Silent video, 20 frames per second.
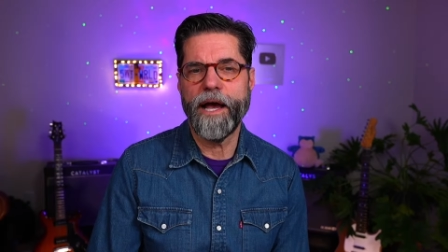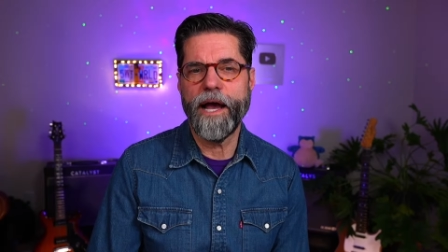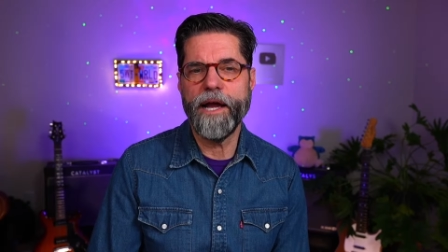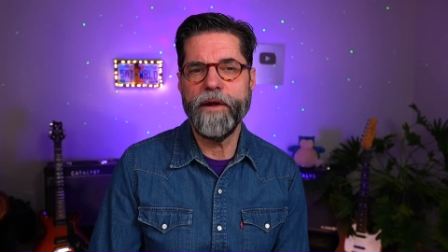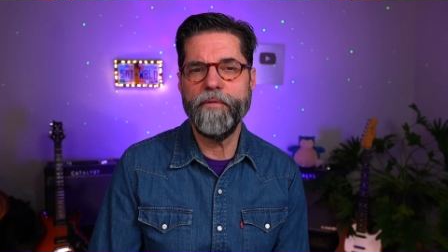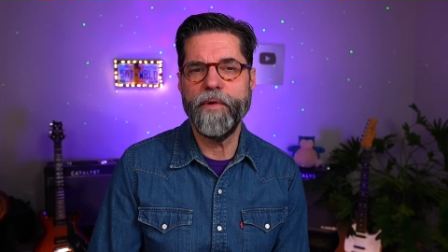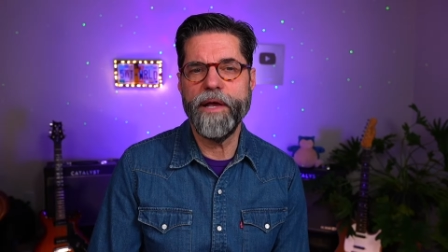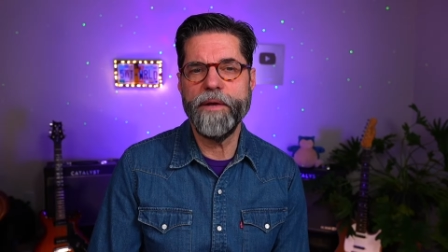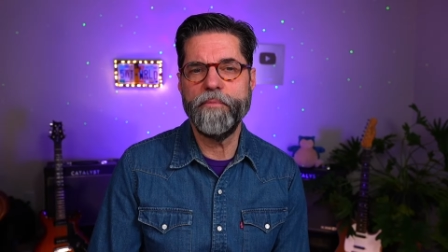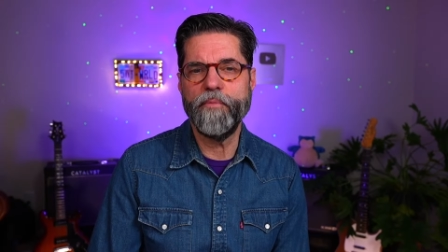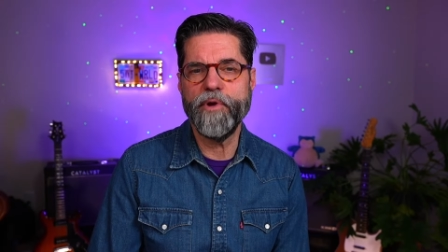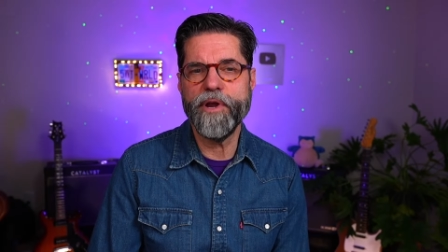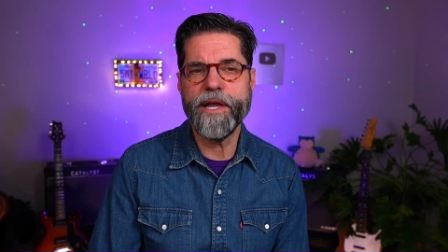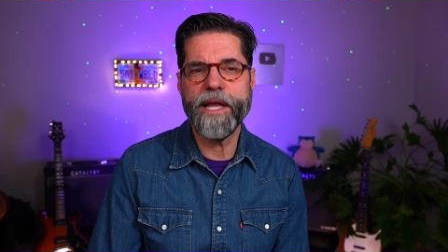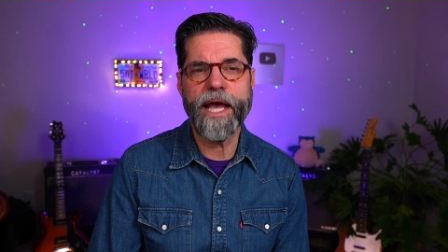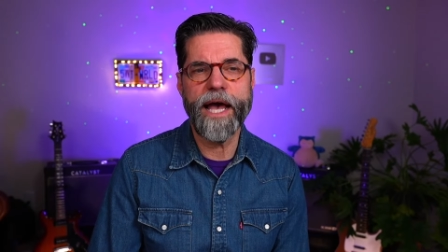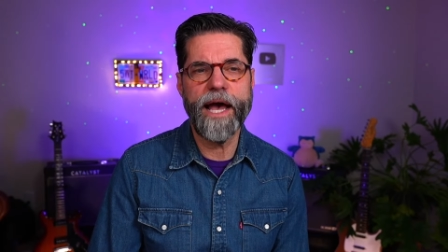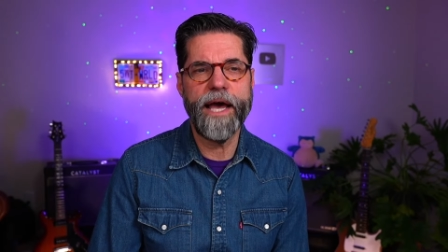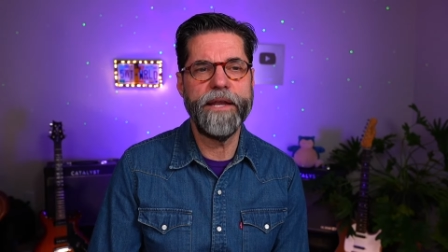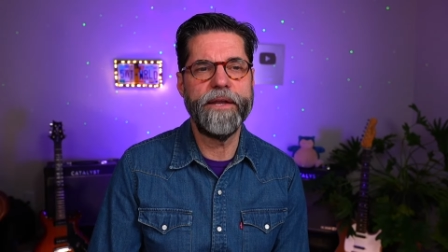I read Marie
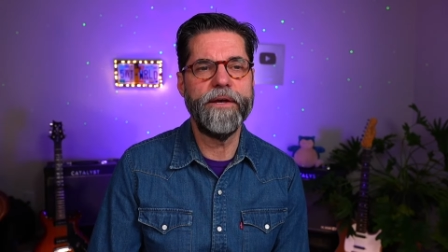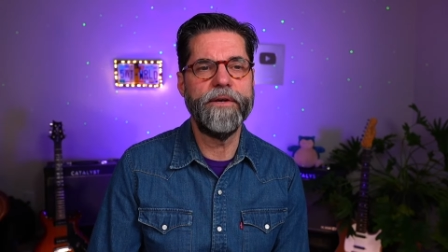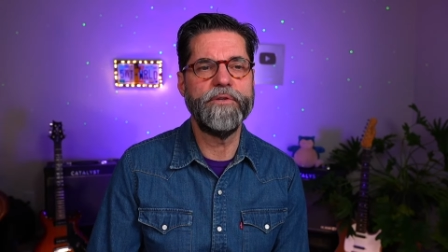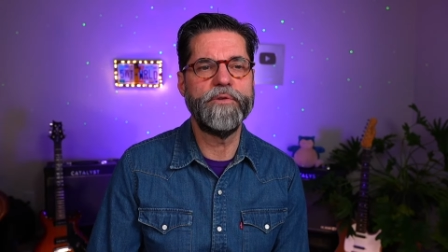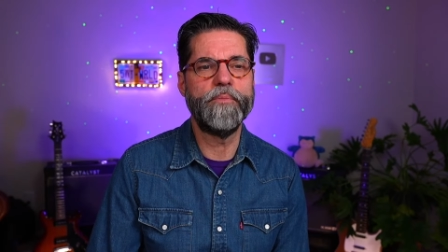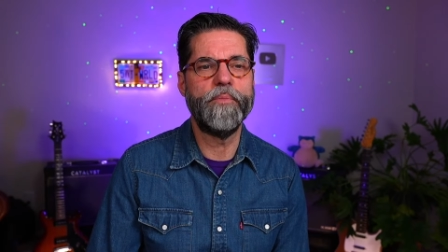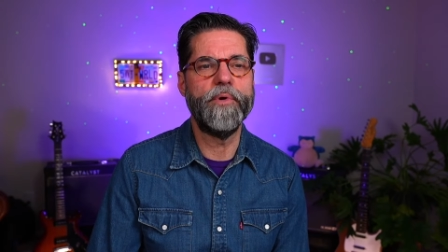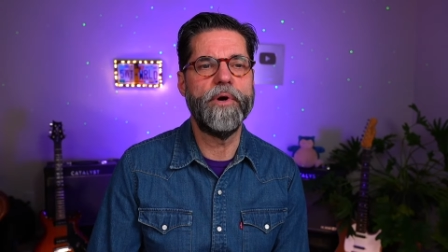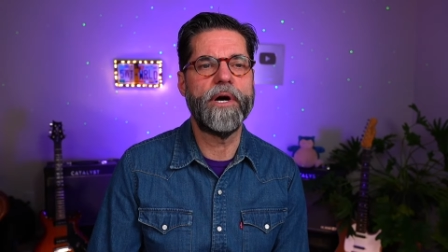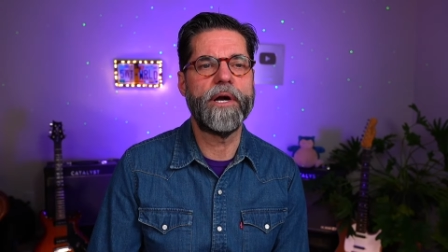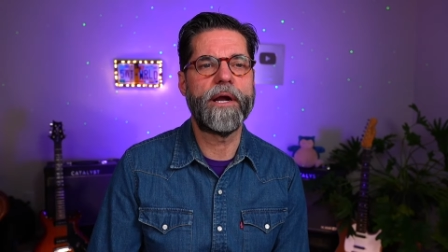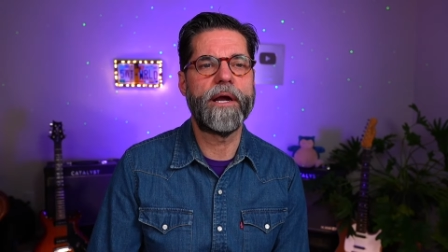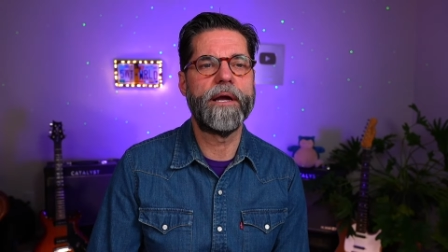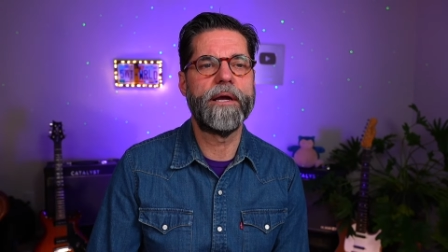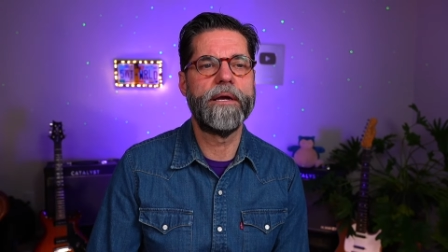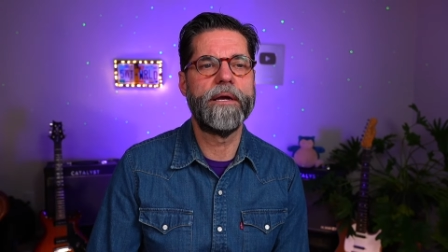Kondo's book.